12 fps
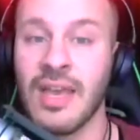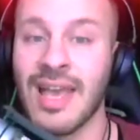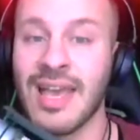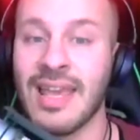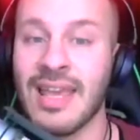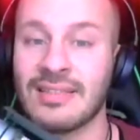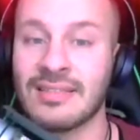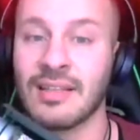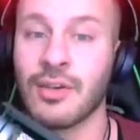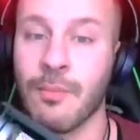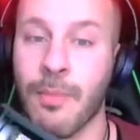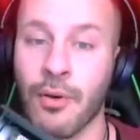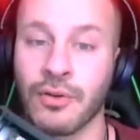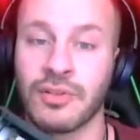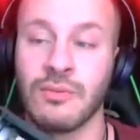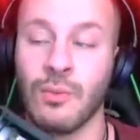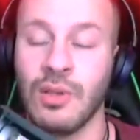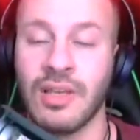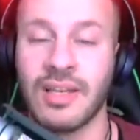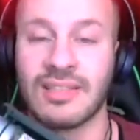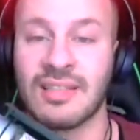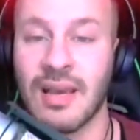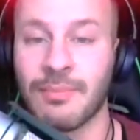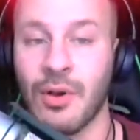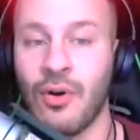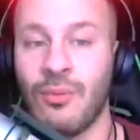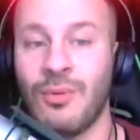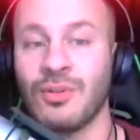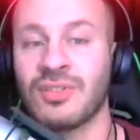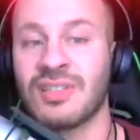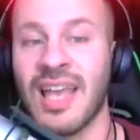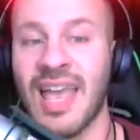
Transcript: an insecure person will accept almost